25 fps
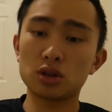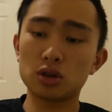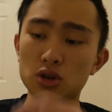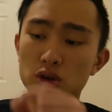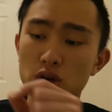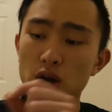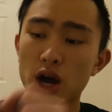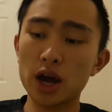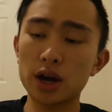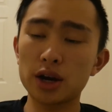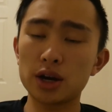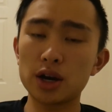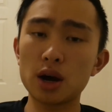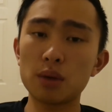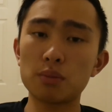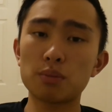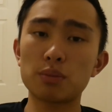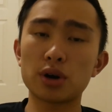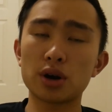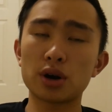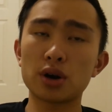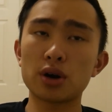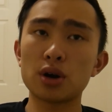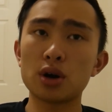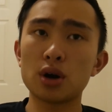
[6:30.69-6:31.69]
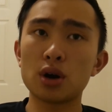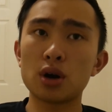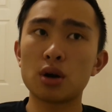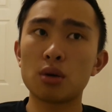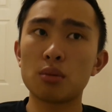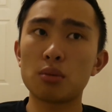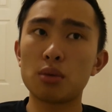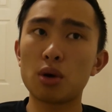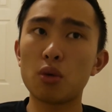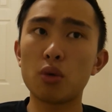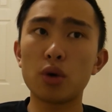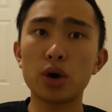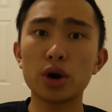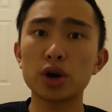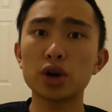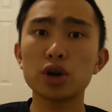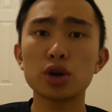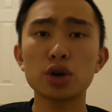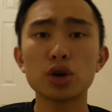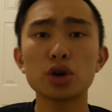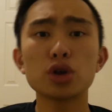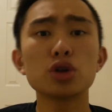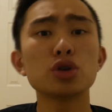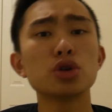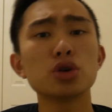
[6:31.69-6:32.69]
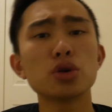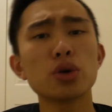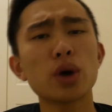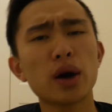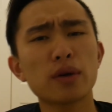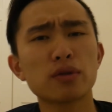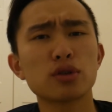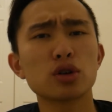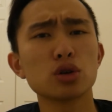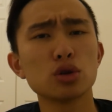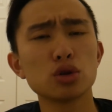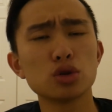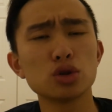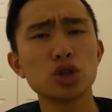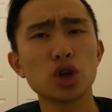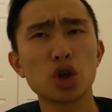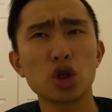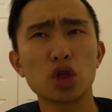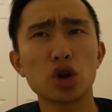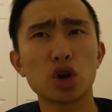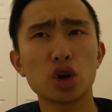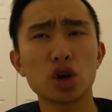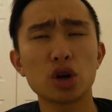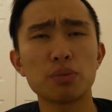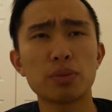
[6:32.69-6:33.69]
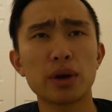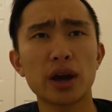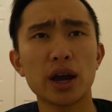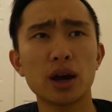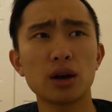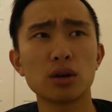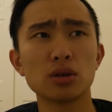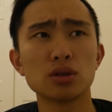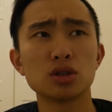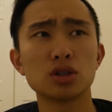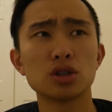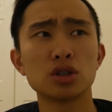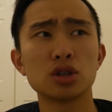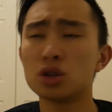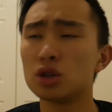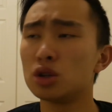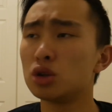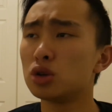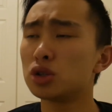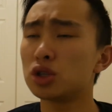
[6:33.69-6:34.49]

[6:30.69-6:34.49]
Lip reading: you got a number. But what are you gonna do after losing 30 pounds?